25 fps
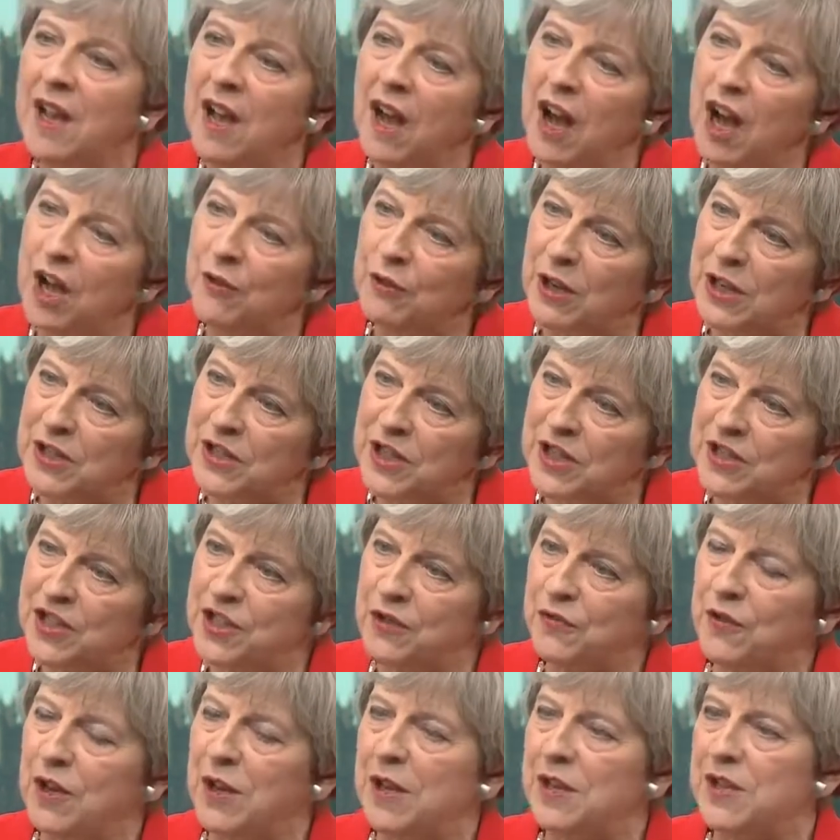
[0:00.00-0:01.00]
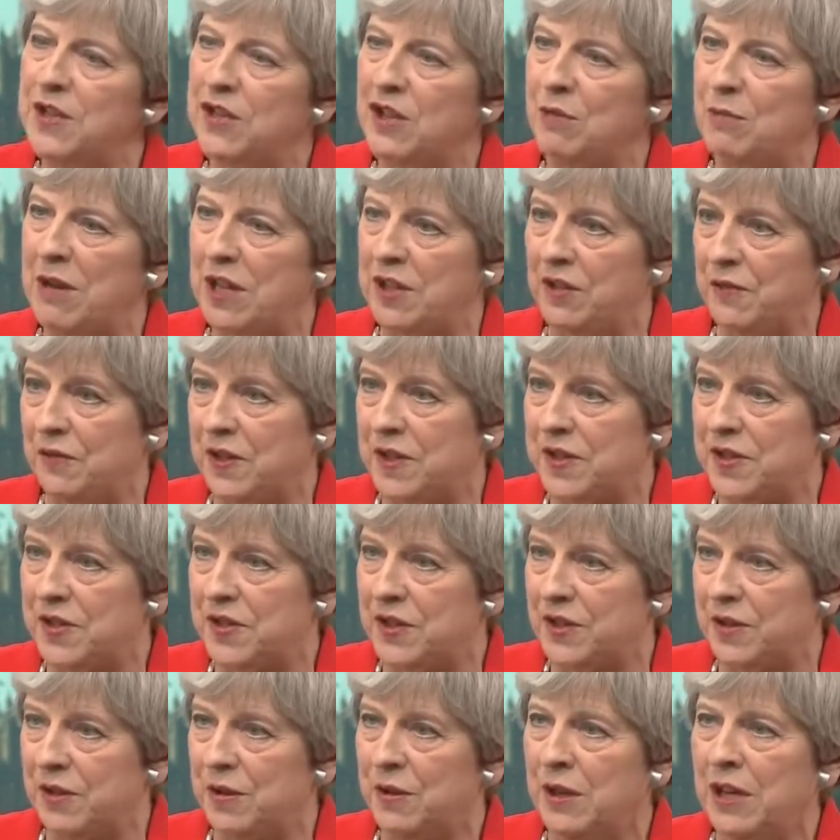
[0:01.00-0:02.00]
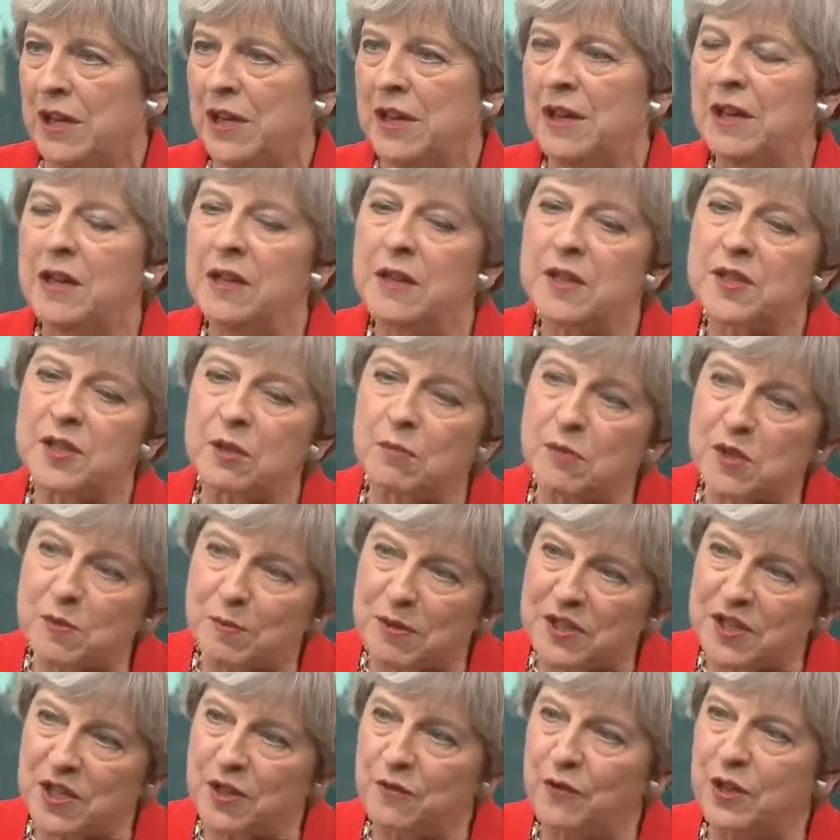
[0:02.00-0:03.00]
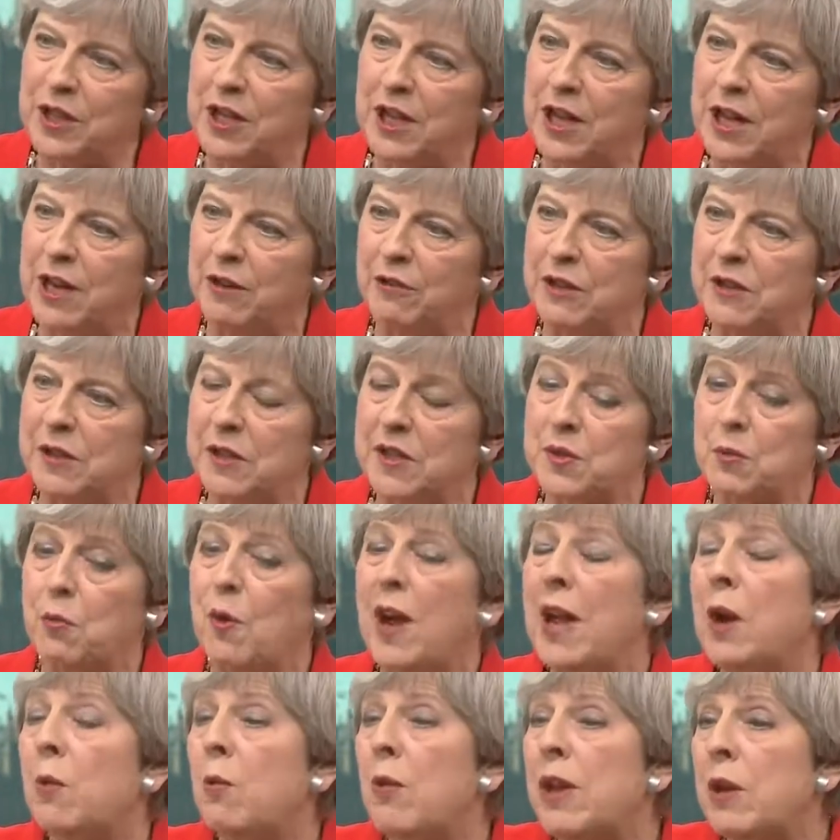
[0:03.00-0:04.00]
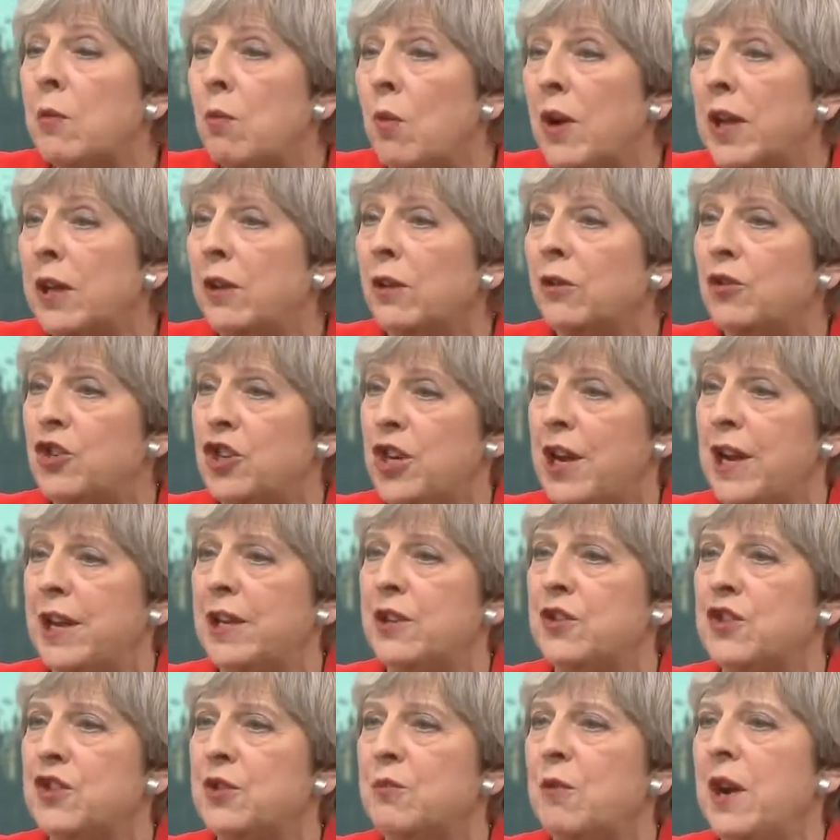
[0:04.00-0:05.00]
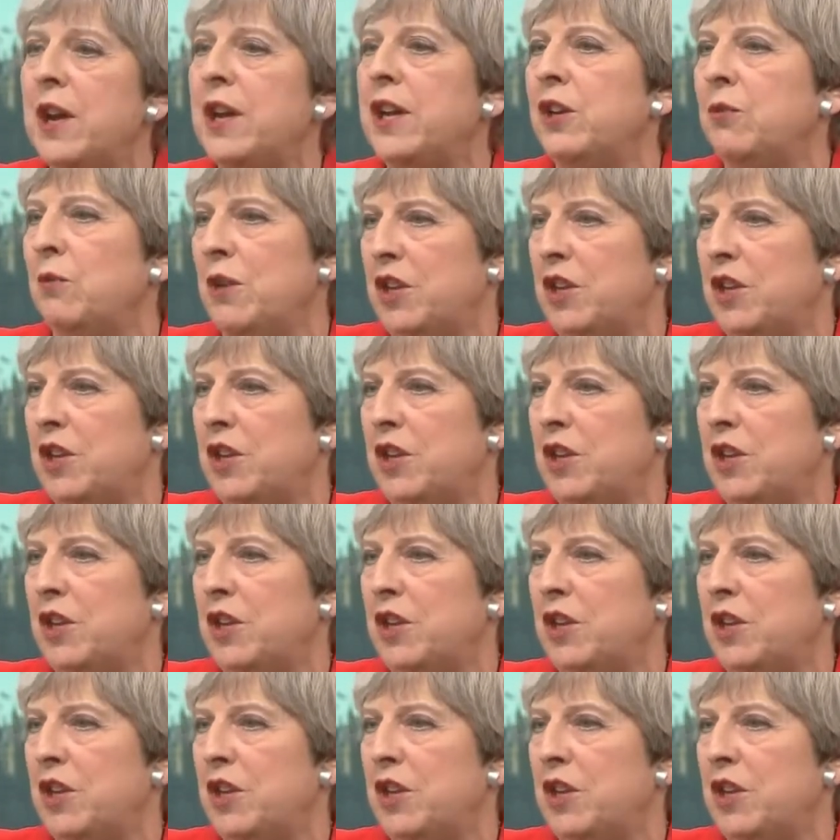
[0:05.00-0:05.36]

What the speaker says: I've identified in the manifesto some specific areas where we will change the way in